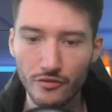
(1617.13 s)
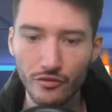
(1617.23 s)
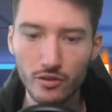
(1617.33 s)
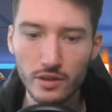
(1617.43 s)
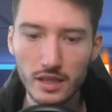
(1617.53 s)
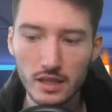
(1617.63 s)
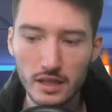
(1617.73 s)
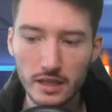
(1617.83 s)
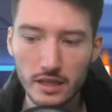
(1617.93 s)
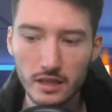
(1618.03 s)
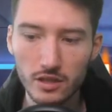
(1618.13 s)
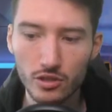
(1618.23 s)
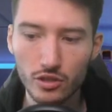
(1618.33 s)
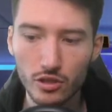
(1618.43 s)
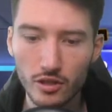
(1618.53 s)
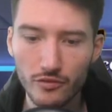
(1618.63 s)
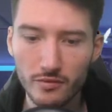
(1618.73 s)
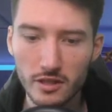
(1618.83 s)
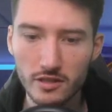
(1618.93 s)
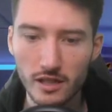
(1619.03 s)
Theoretically, could have
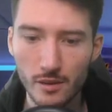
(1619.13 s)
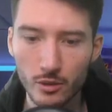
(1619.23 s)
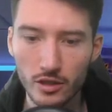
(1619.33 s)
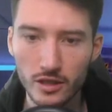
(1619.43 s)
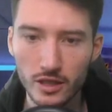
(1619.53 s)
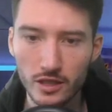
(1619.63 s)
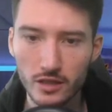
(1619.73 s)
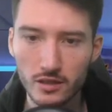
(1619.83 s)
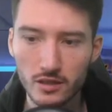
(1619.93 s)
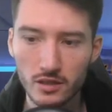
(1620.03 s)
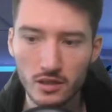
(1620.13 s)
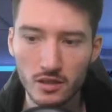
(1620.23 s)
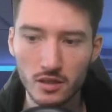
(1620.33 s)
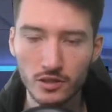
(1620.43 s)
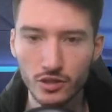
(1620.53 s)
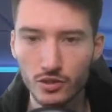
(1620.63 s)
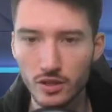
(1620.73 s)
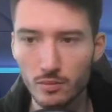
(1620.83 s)
made a samurai there and just try to